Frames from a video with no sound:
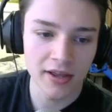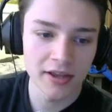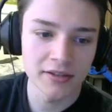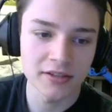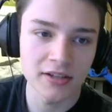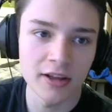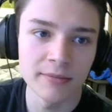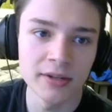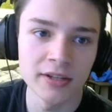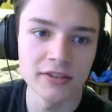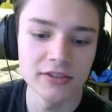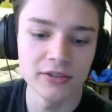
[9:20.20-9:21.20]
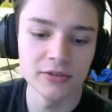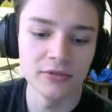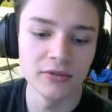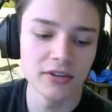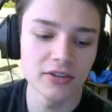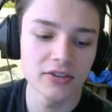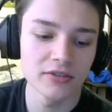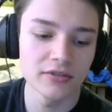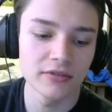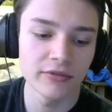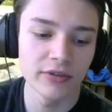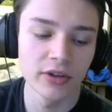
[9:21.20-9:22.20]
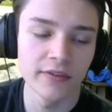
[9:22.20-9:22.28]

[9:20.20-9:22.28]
has come in to fill the